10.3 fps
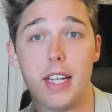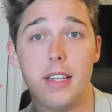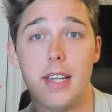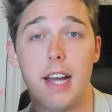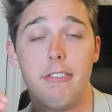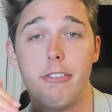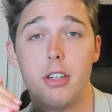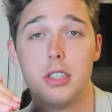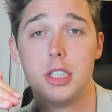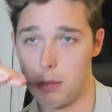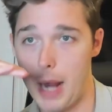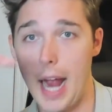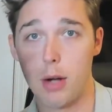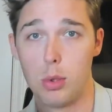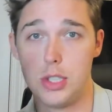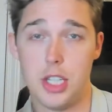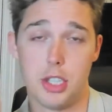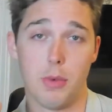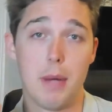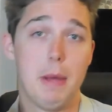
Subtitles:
in that first acquisition, right?